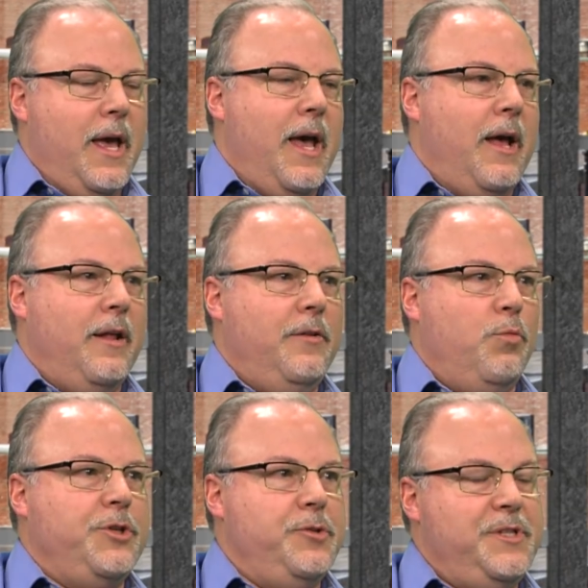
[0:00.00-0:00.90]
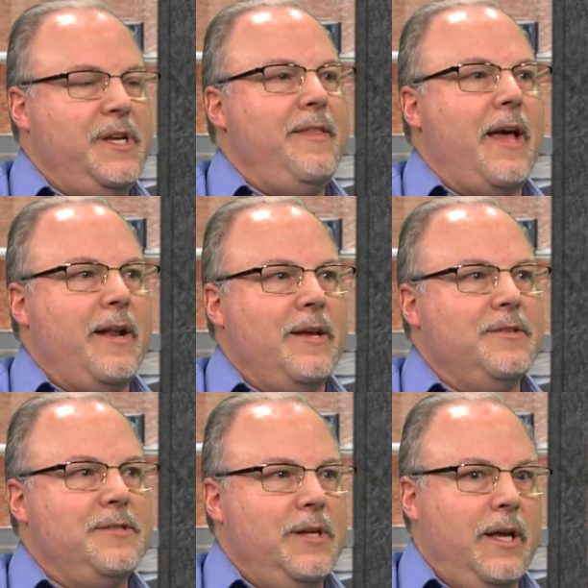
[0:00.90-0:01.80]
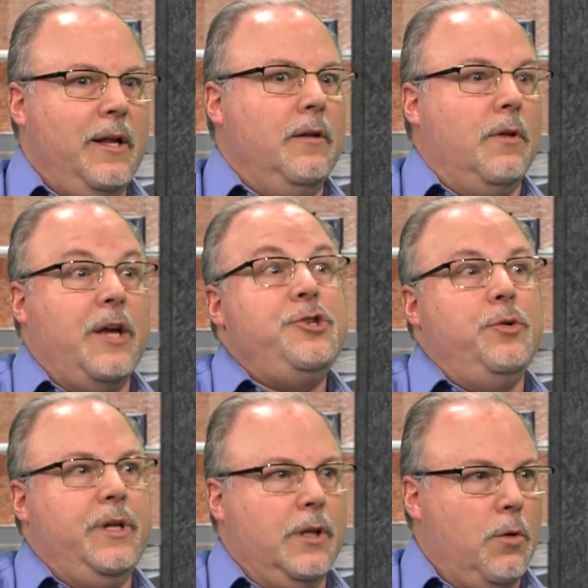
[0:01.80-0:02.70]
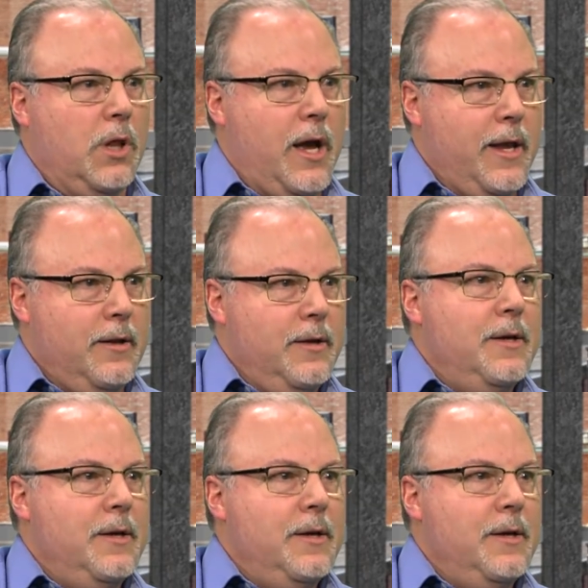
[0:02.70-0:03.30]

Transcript: And what you see that is in shooting low light.